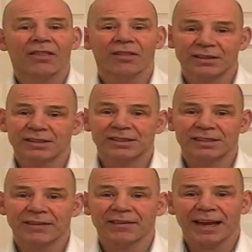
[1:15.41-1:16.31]
thus
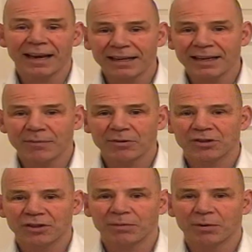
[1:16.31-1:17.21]
saving any
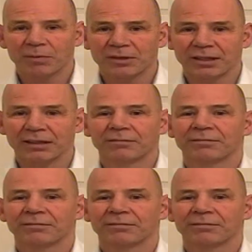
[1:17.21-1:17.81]
damage to the property.